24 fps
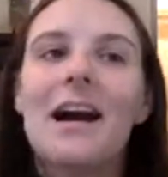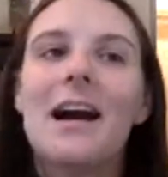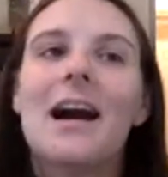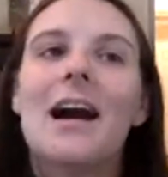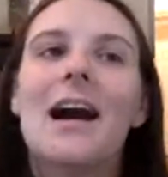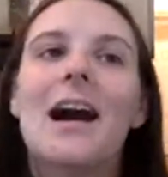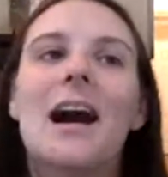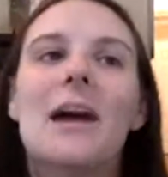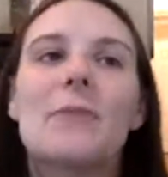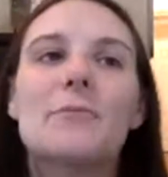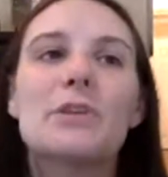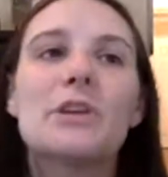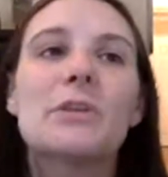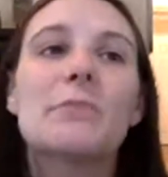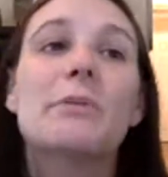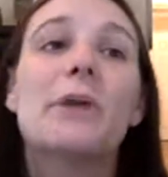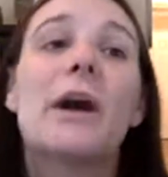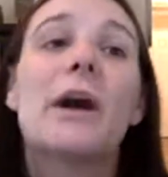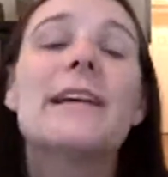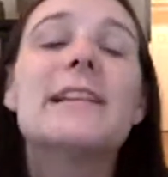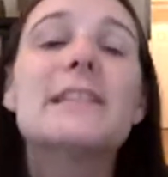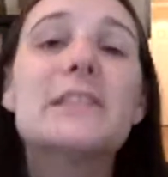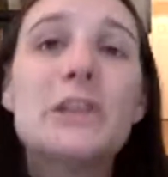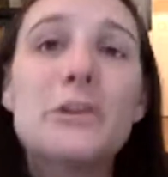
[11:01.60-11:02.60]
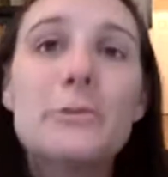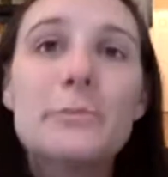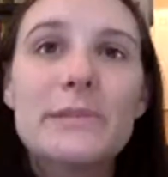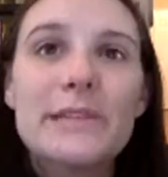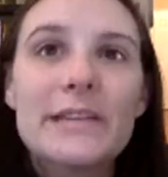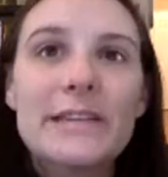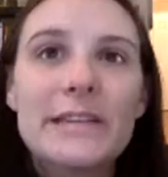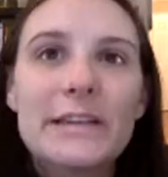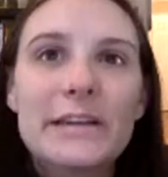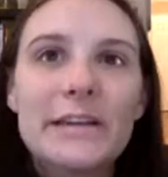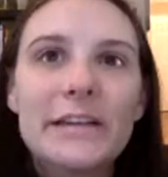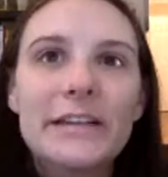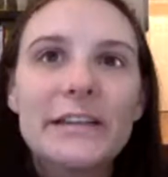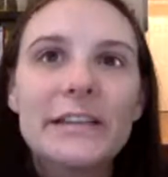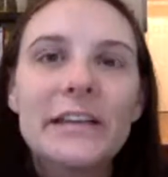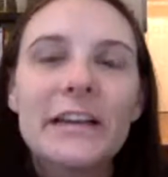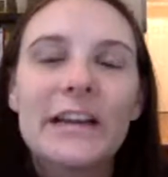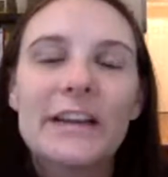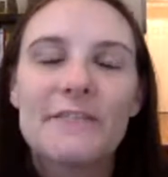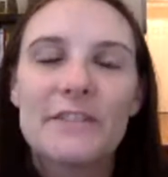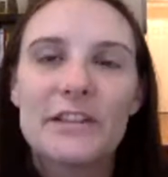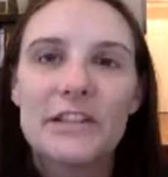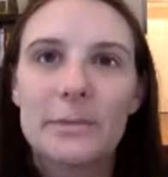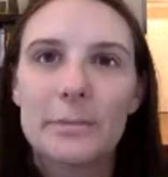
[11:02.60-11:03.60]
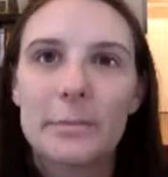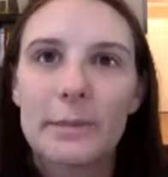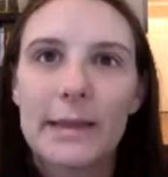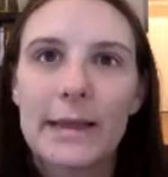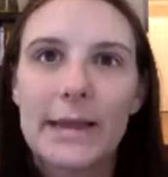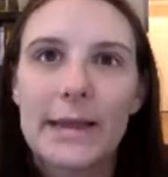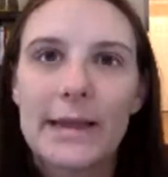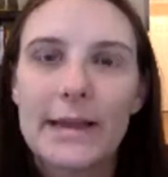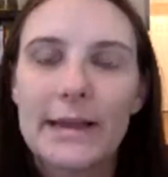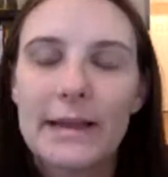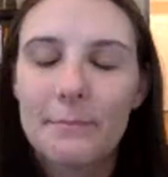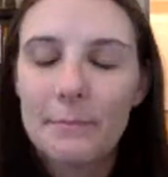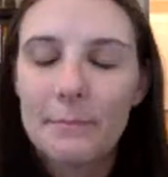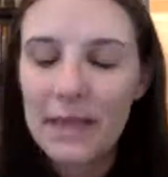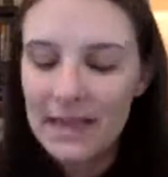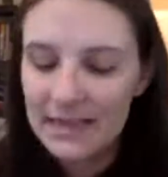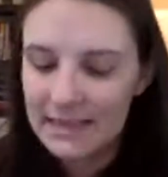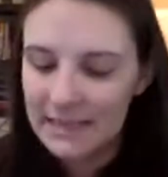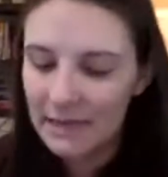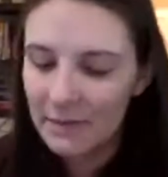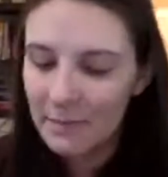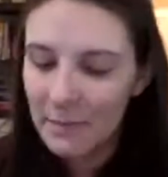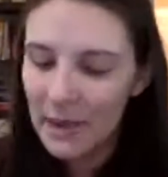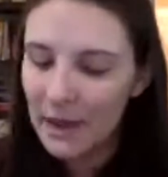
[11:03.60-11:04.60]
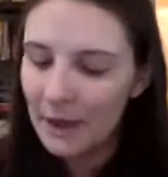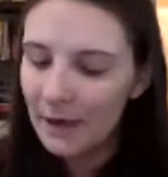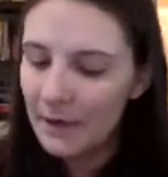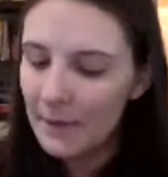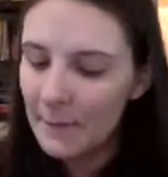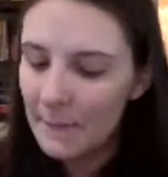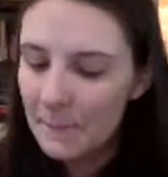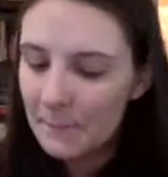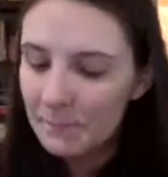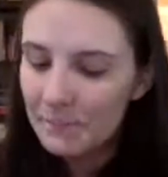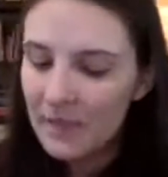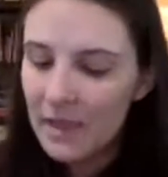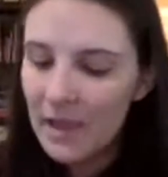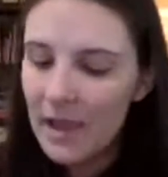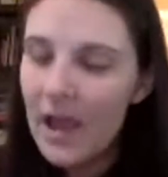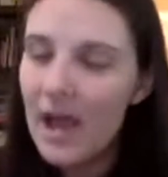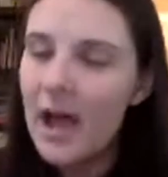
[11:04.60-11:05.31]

Um, you can put ice cubes in there if it's a, play, a plastic bottom.